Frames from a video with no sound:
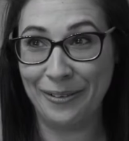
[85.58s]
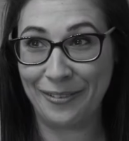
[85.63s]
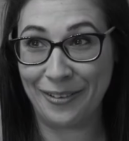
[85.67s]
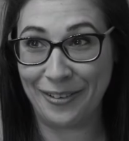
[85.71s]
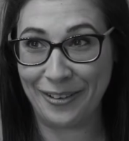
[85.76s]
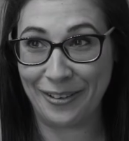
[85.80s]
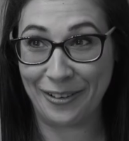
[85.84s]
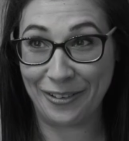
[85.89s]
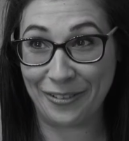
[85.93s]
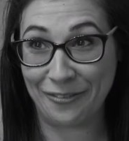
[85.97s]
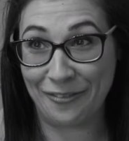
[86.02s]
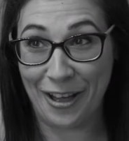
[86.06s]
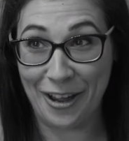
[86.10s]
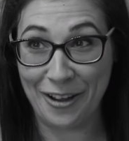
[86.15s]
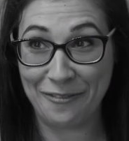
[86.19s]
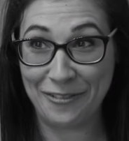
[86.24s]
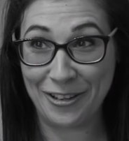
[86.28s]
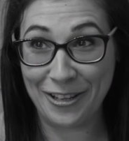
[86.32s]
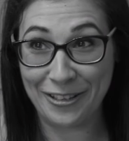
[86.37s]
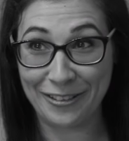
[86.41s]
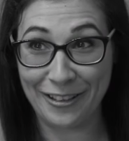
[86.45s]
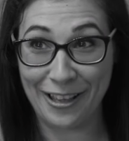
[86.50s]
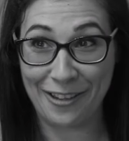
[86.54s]
we've only got 5
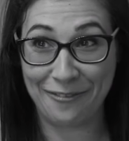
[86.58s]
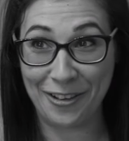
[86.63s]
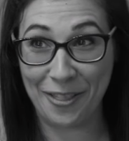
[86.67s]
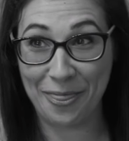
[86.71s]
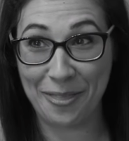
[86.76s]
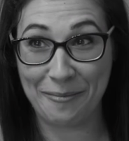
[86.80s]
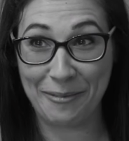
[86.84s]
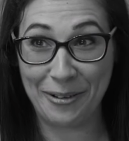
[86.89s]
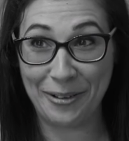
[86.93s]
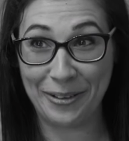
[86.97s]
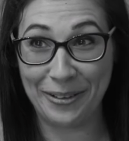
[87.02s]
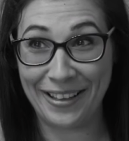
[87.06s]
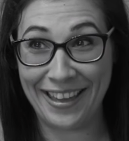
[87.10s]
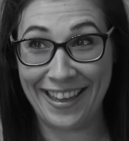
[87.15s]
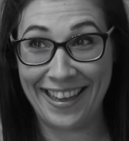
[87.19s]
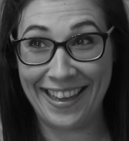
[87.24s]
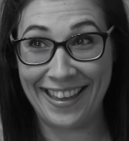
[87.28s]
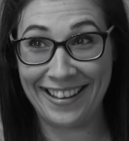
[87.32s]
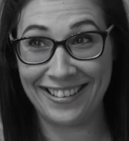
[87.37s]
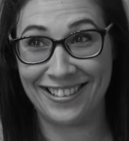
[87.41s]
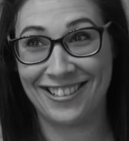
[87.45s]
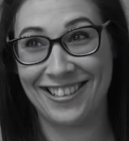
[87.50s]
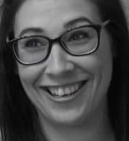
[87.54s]
years left on the
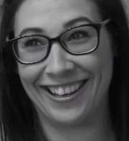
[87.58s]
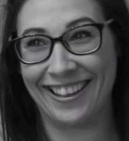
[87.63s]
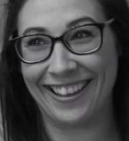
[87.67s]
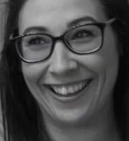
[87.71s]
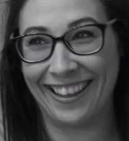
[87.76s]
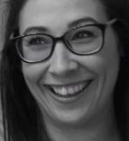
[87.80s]
mortgage.